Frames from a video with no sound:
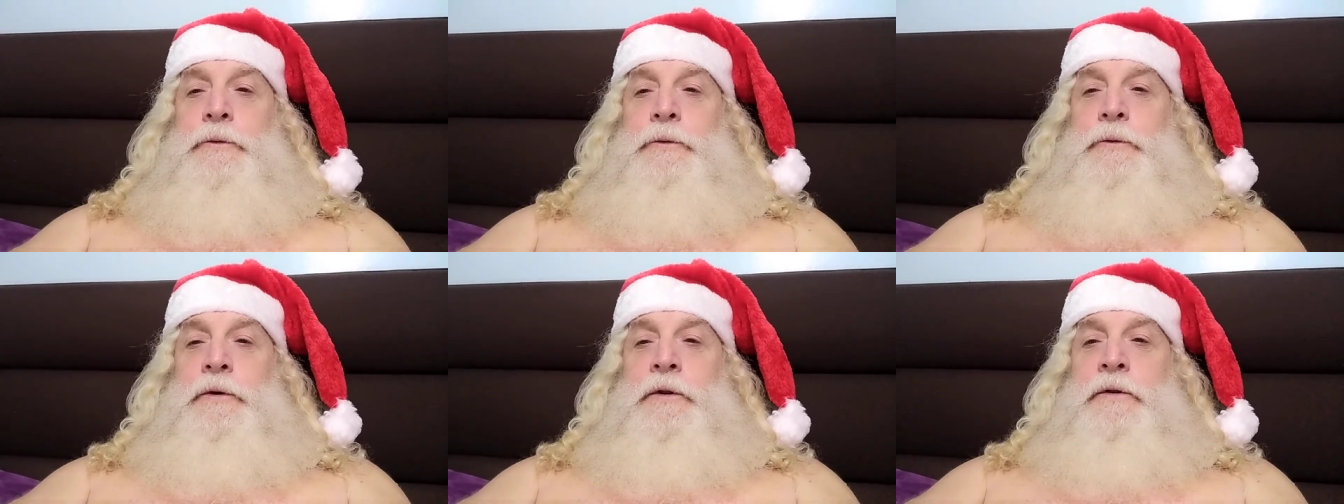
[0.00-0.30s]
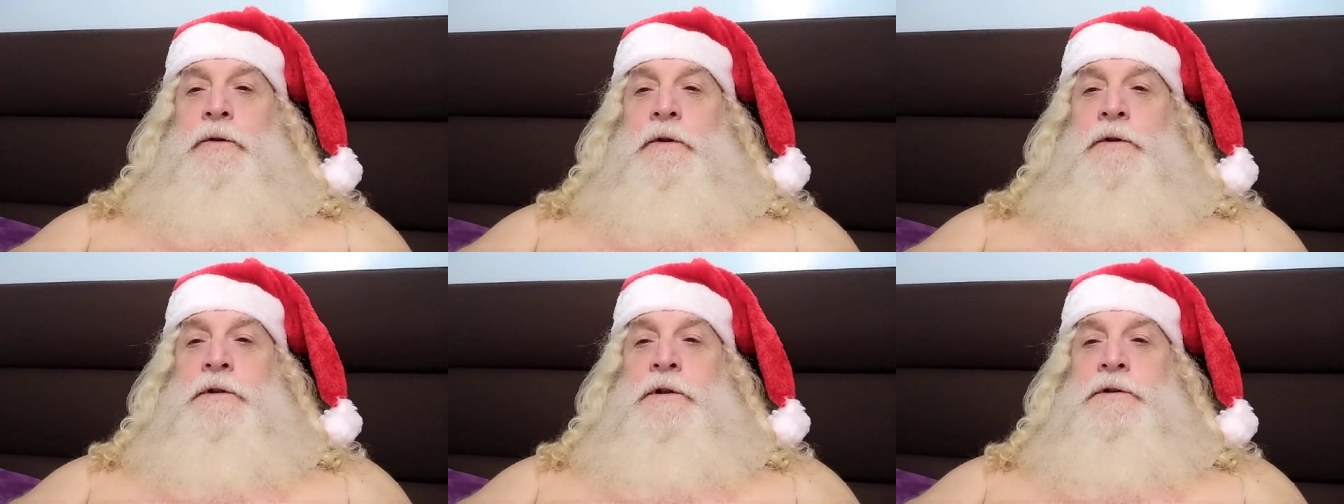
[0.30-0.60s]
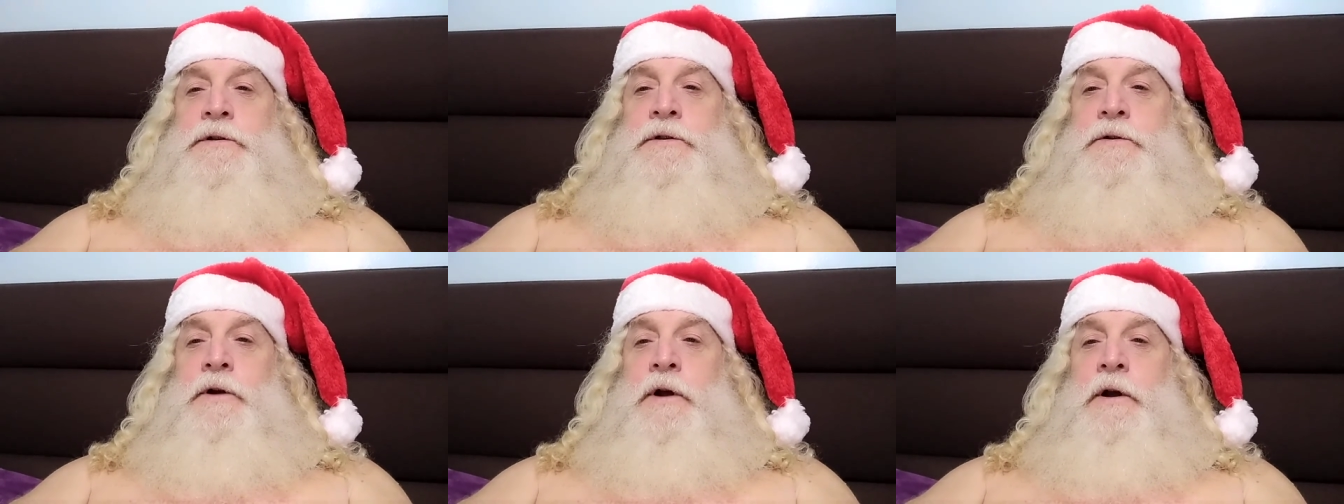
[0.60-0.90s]
with the
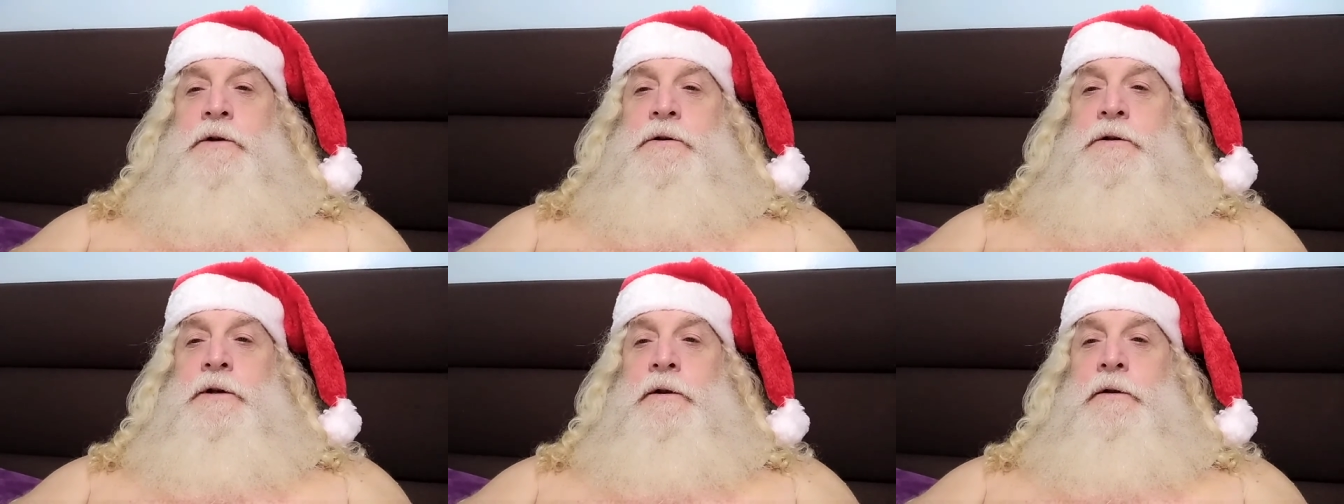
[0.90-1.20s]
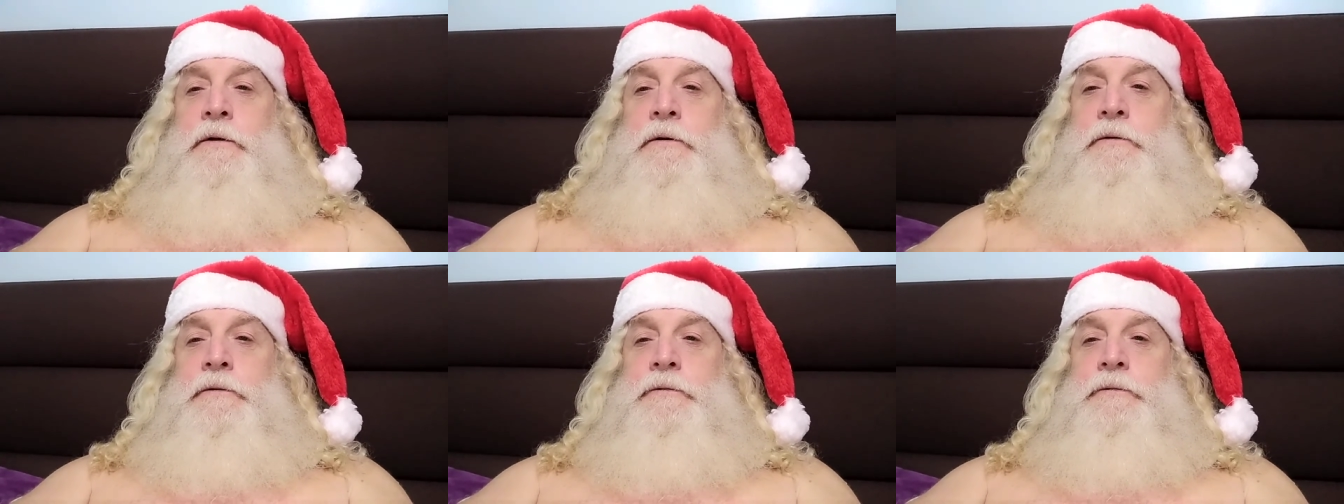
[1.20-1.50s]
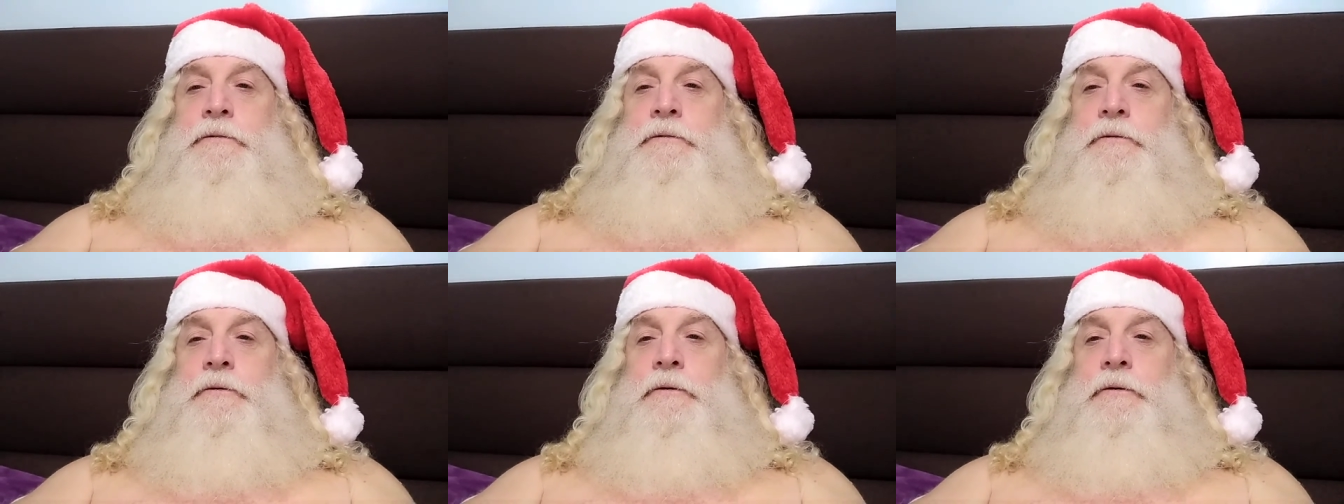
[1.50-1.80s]
destruction,
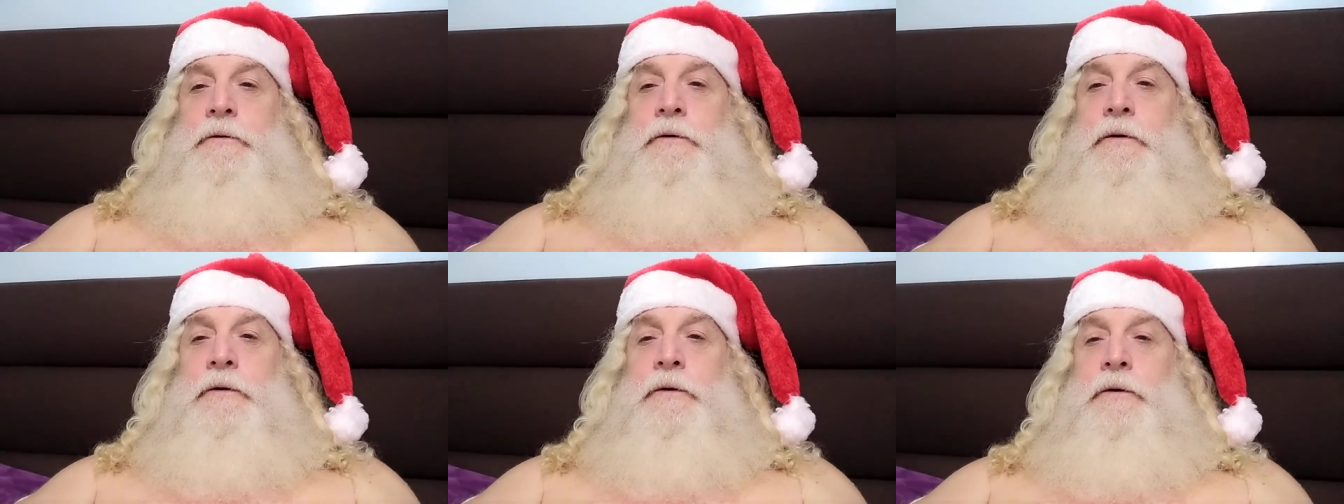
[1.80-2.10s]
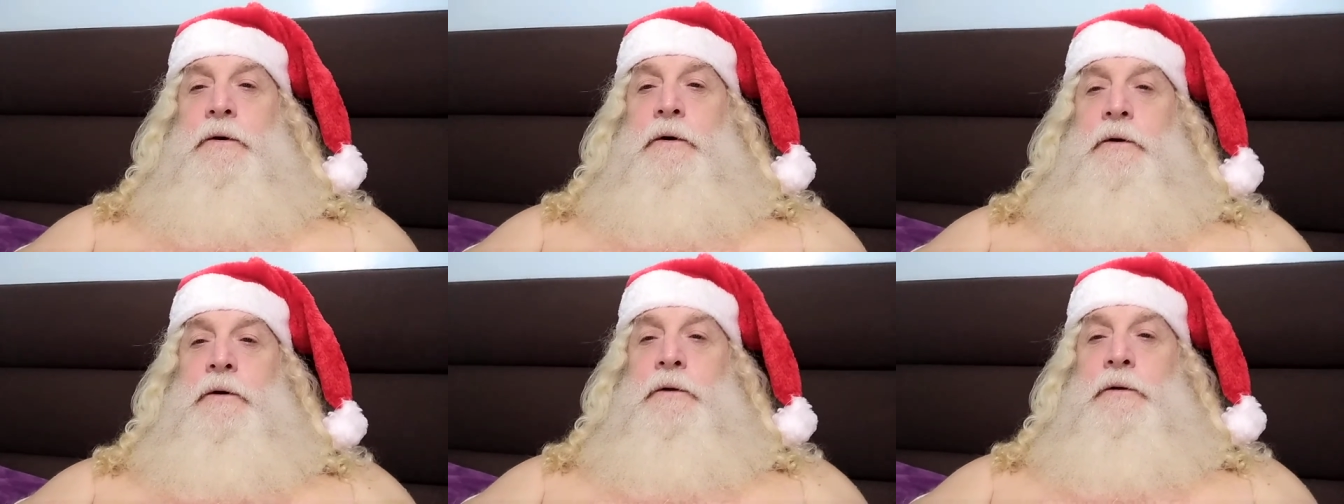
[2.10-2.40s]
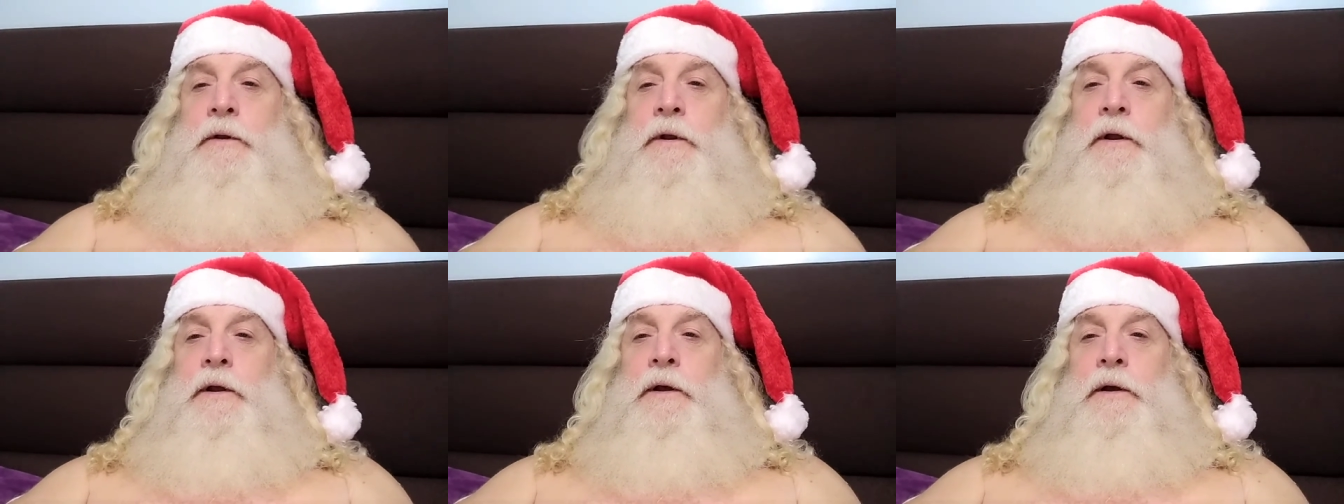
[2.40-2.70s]

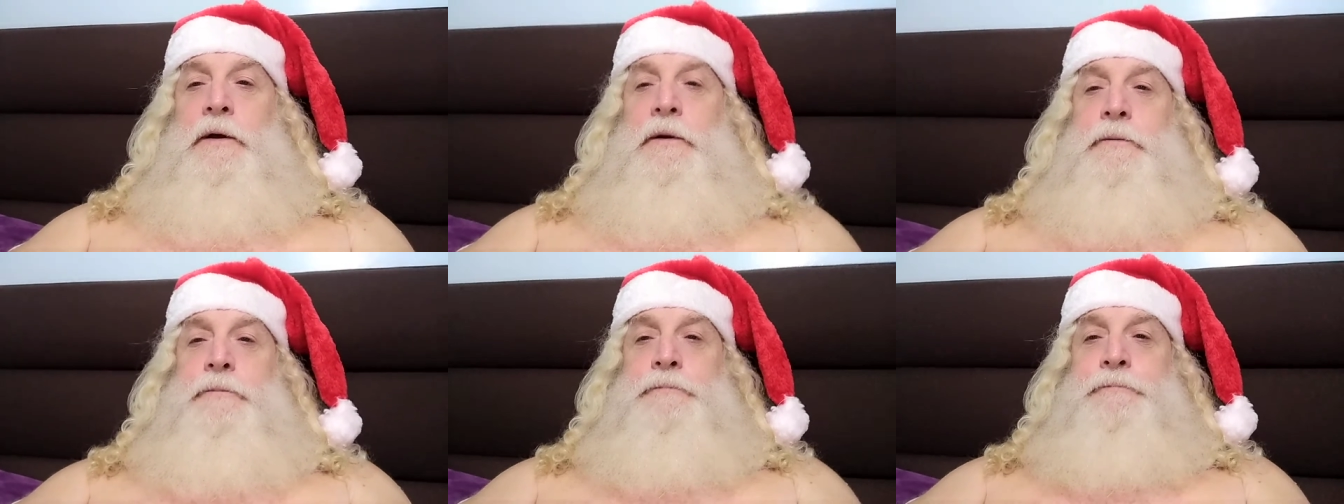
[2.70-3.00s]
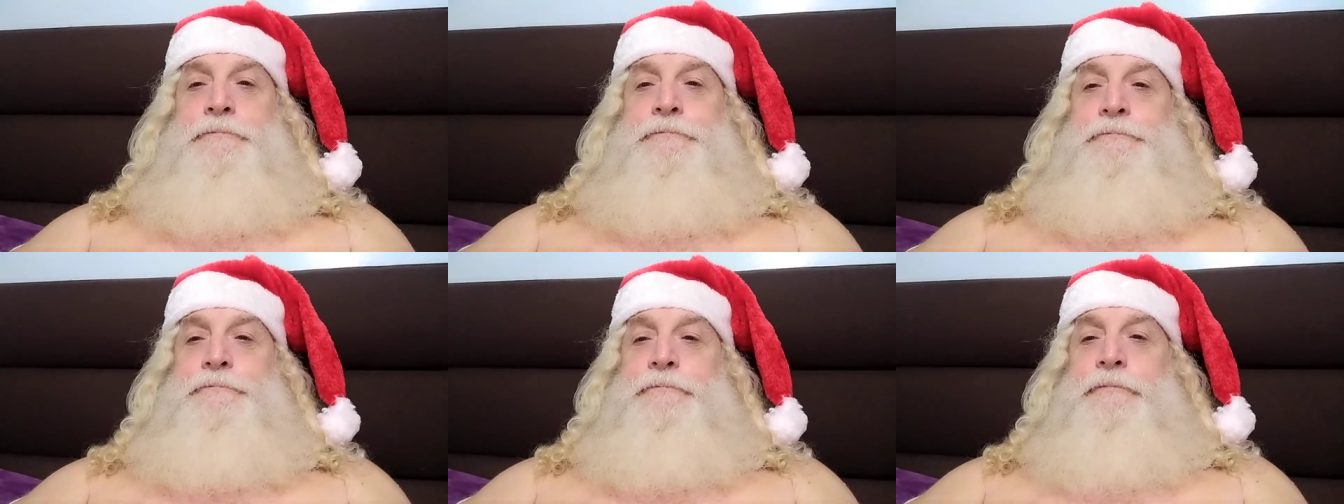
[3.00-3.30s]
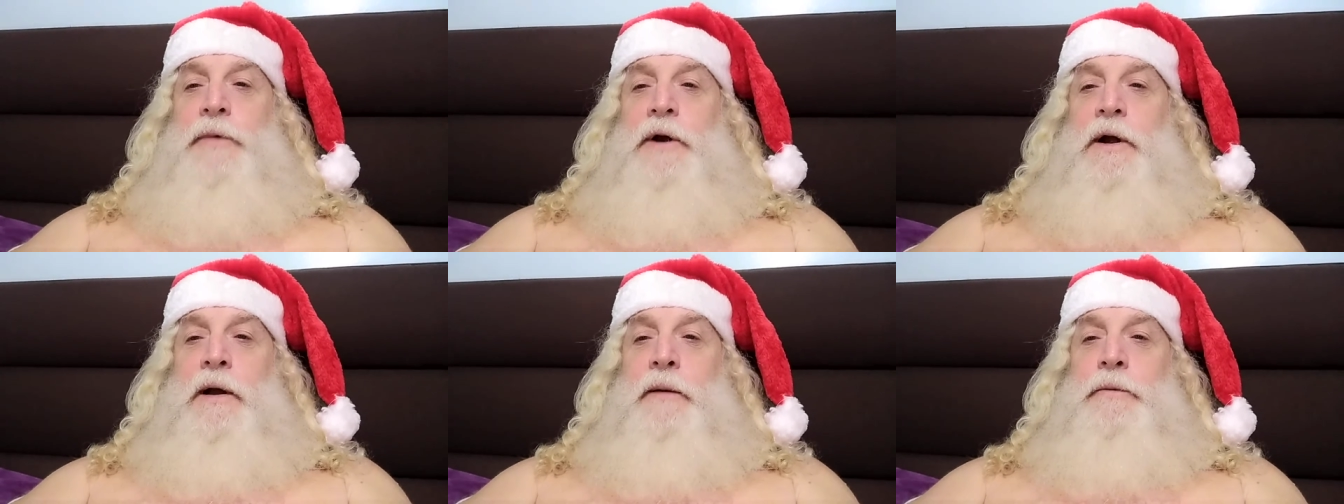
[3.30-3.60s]
all the um,
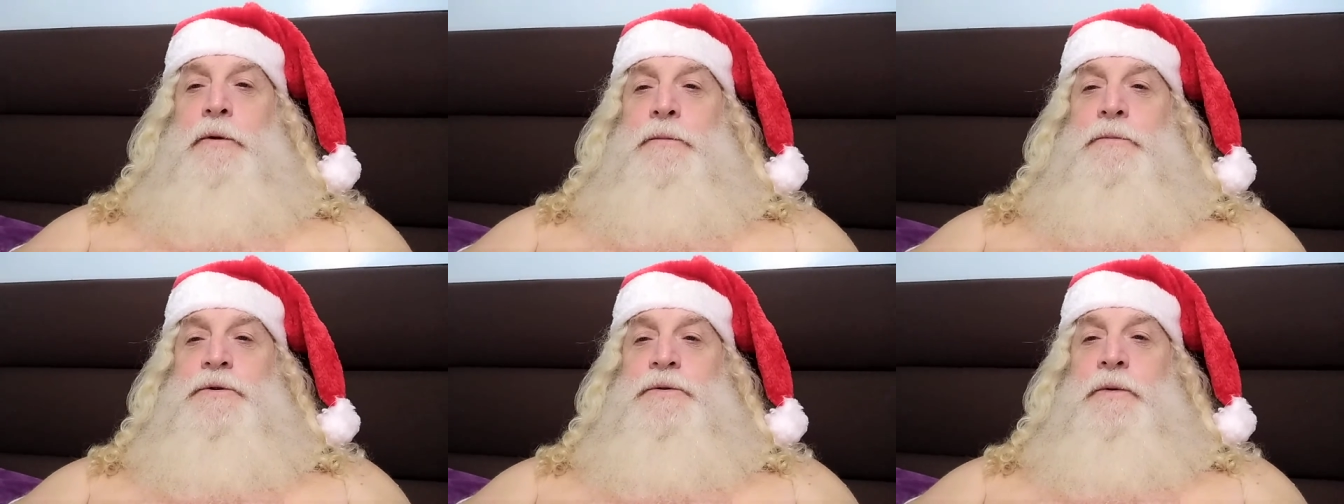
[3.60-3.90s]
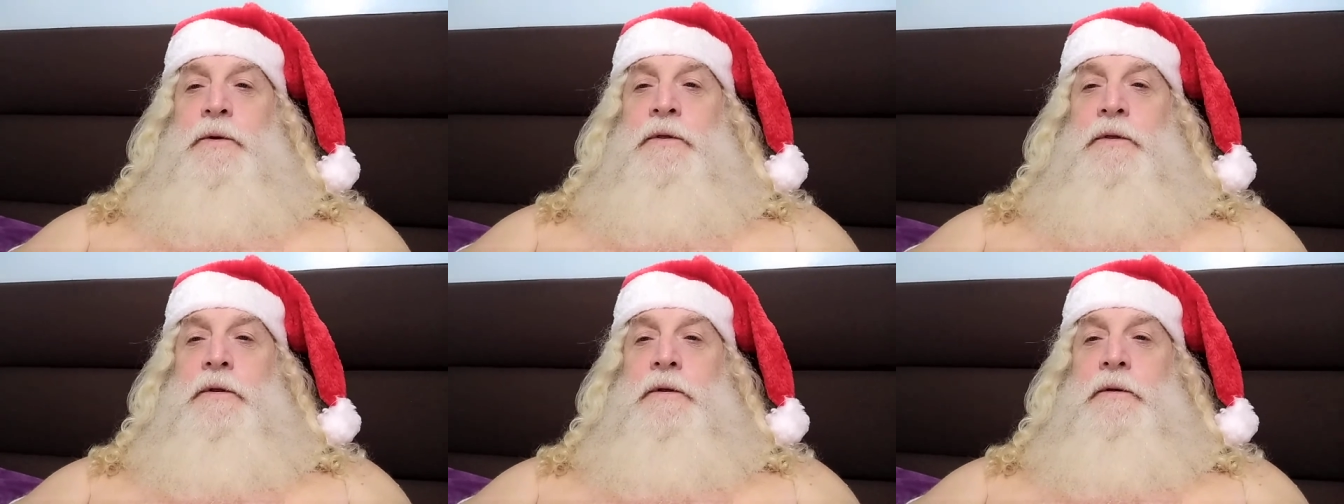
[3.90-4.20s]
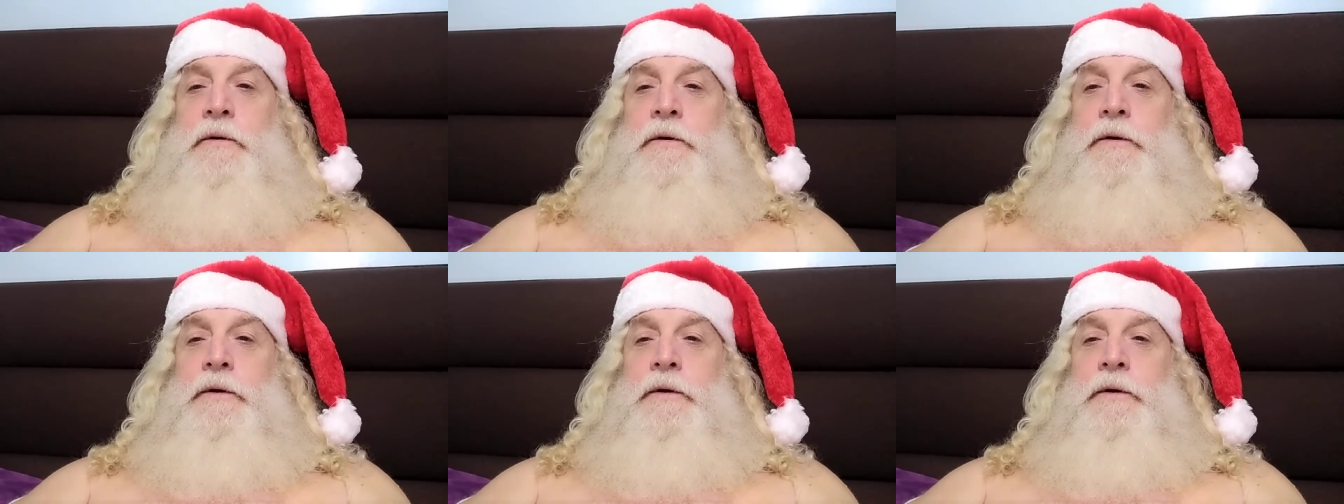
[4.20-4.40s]
problems with